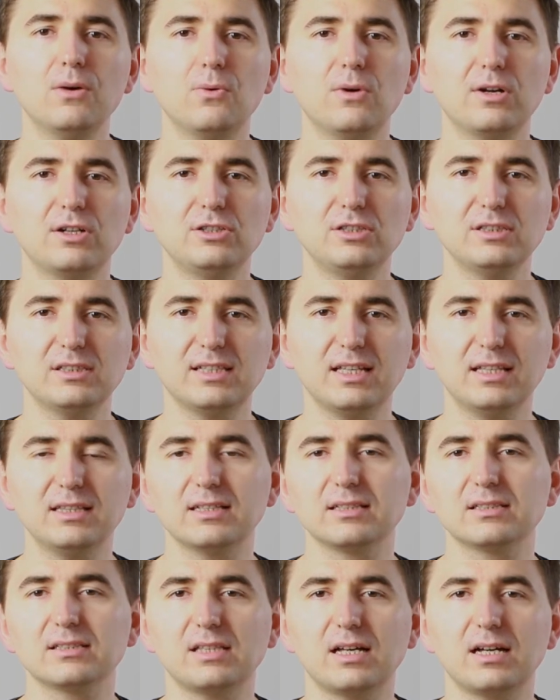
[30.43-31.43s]
who are just
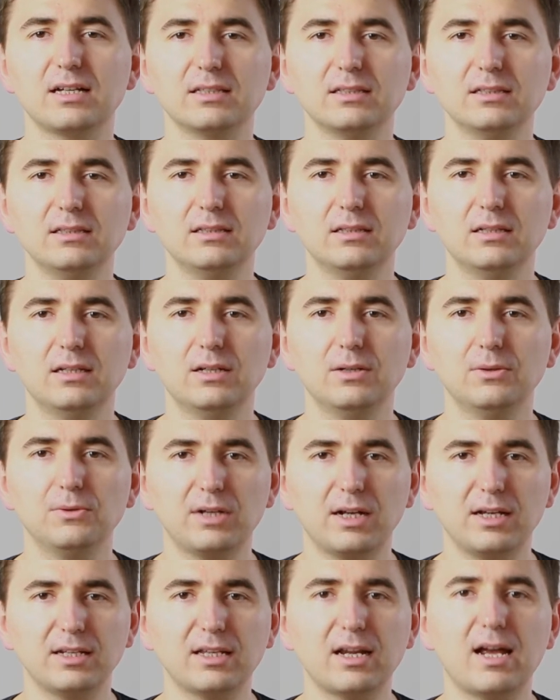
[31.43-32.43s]
getting started
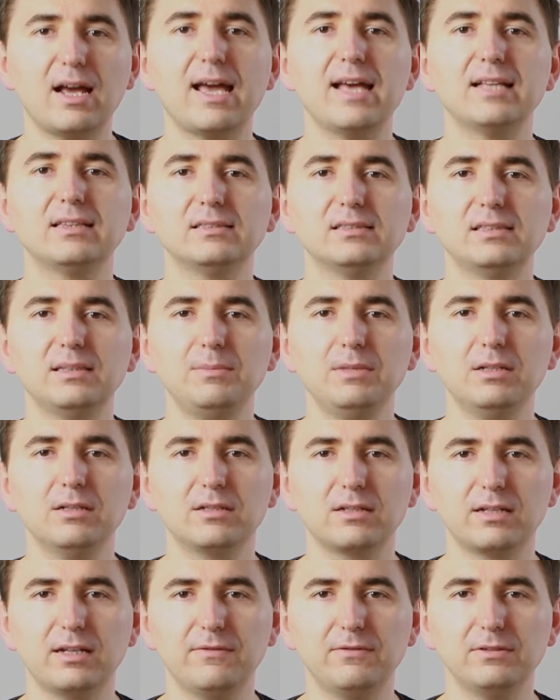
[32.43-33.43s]
or are at
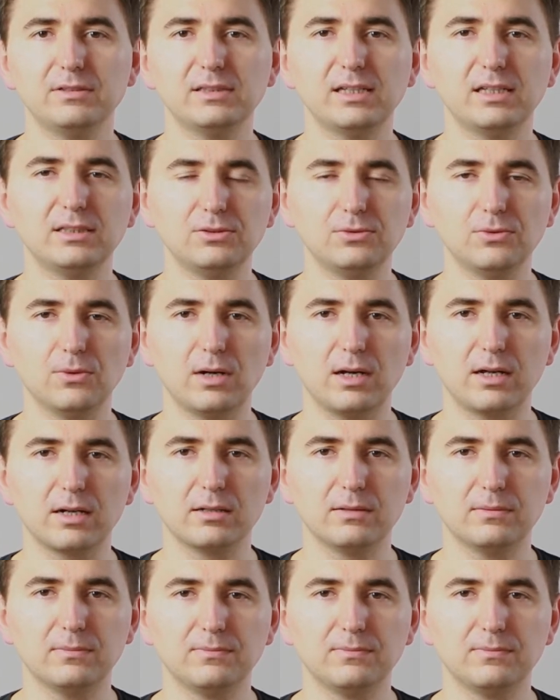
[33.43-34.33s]
similar levels as you are.